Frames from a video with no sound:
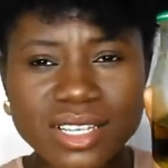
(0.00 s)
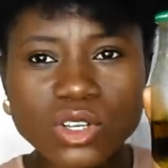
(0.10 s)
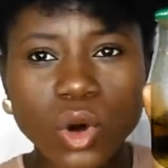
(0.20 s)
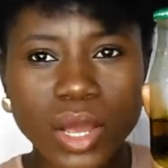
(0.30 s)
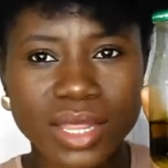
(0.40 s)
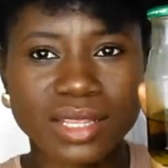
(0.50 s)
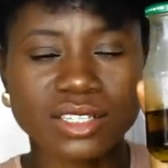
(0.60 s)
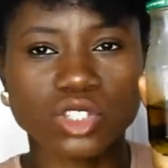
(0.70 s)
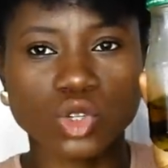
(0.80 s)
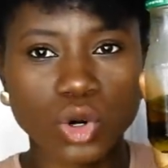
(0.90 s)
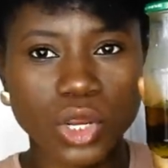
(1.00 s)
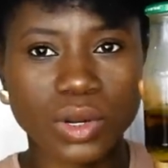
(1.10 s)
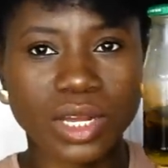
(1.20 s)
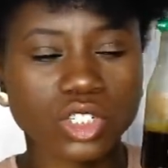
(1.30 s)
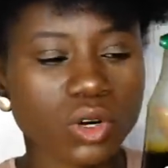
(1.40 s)
that is growing your
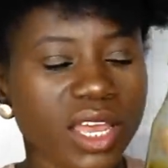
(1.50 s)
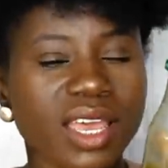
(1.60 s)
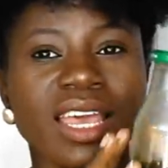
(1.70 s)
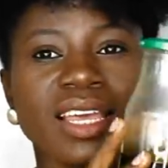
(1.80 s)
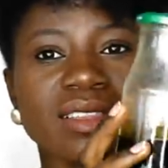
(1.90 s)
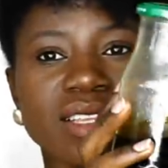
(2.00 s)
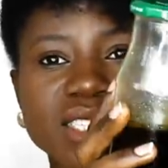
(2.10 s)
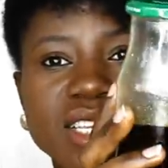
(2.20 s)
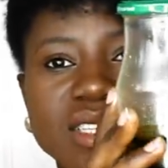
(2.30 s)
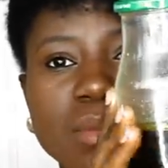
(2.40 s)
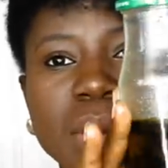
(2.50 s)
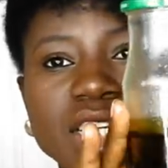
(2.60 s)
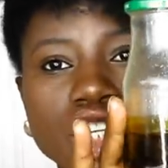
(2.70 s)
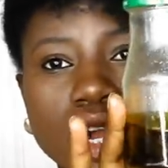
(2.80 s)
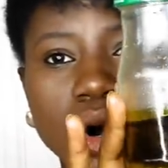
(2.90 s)
natural hair. This is the
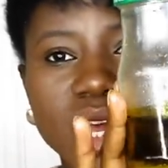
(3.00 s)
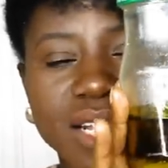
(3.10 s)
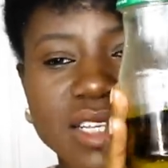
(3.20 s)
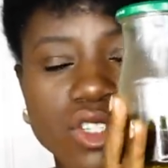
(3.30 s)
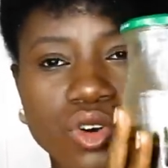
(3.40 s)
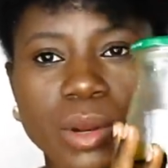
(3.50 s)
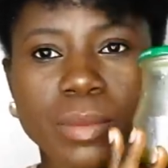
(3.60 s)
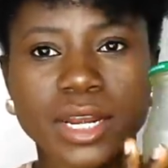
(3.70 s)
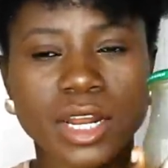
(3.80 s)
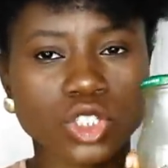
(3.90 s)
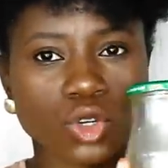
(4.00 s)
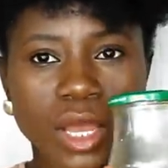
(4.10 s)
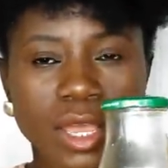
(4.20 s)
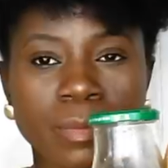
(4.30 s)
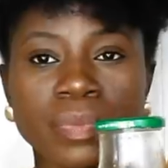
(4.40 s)
magic oil that is growing my natural
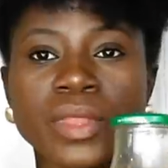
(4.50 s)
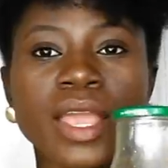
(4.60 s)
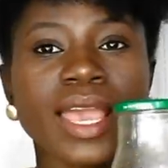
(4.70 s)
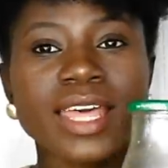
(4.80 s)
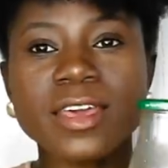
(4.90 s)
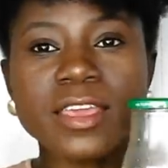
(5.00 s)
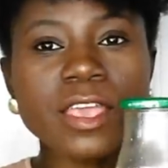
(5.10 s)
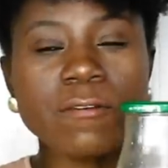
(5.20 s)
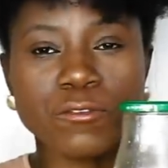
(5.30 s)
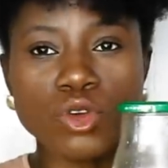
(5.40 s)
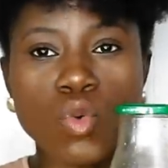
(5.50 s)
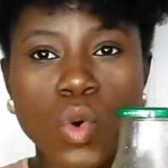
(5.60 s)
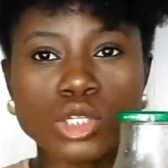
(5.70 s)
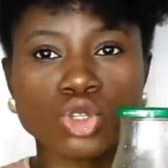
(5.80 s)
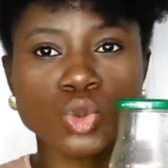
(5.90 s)
hair. And if you
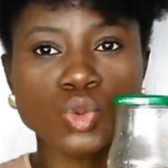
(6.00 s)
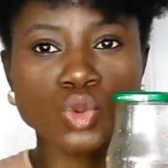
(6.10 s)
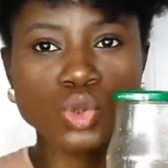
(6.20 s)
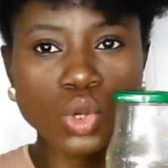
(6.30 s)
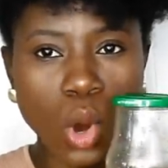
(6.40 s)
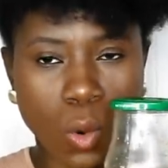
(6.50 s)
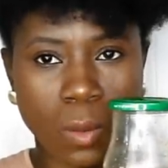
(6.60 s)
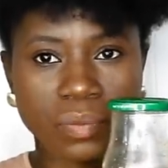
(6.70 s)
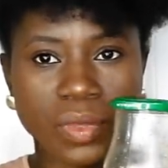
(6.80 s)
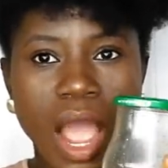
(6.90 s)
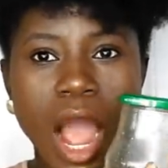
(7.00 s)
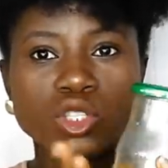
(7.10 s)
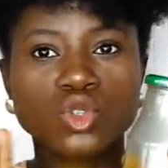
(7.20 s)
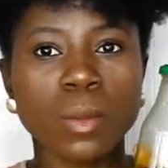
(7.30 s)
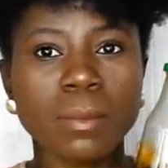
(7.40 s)
want to know how
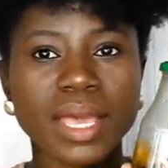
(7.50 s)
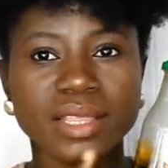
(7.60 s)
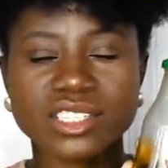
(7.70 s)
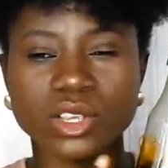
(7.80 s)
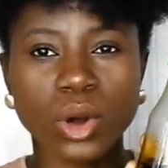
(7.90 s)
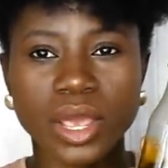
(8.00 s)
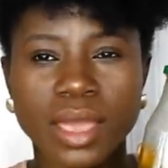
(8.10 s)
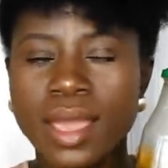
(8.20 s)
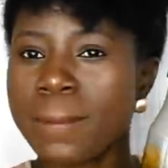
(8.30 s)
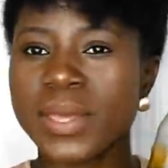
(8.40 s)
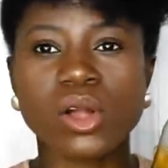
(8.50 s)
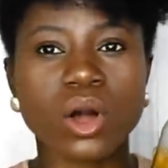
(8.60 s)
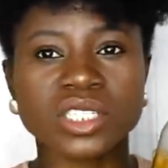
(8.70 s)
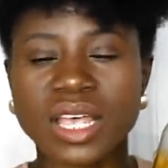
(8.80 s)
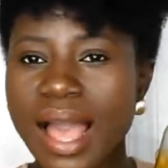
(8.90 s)
to make this oil,
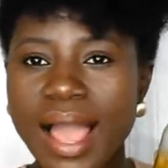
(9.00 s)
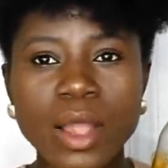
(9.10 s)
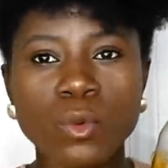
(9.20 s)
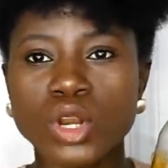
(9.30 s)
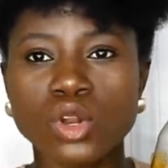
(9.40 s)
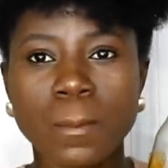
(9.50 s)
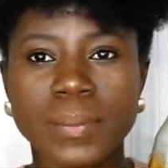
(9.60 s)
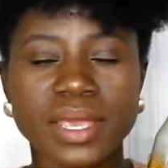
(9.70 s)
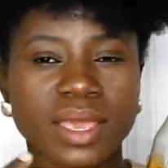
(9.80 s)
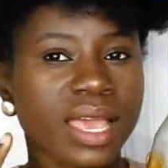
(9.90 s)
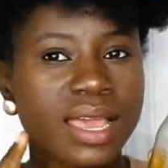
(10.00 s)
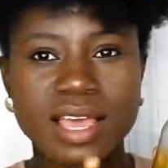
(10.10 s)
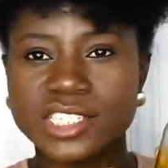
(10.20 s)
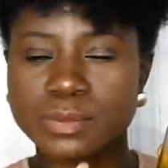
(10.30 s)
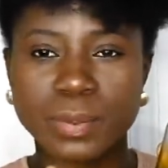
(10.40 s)
because I will not be
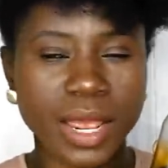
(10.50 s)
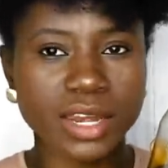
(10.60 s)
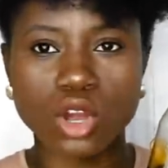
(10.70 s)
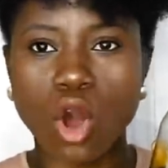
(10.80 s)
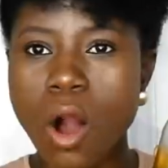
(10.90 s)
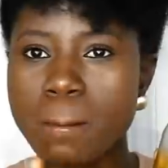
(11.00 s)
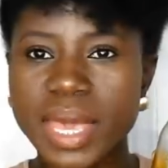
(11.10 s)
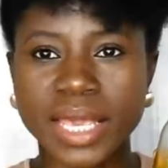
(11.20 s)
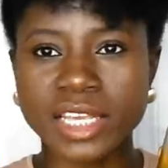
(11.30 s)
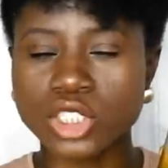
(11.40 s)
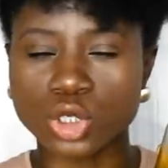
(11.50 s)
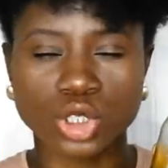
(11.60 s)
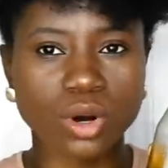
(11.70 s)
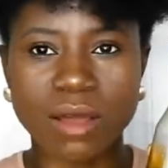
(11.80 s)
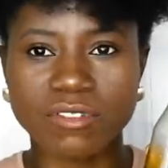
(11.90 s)
explaining or making
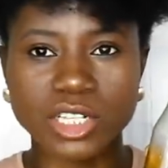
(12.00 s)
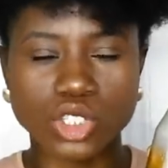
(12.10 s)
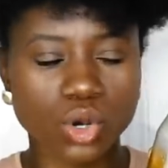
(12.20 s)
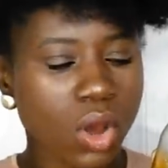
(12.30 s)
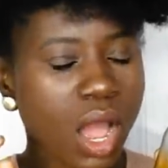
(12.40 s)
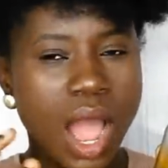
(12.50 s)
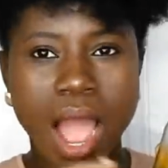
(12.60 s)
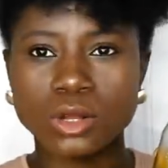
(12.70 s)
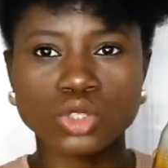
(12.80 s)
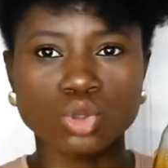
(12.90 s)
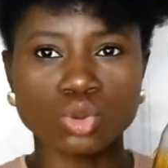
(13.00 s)
tutorial video how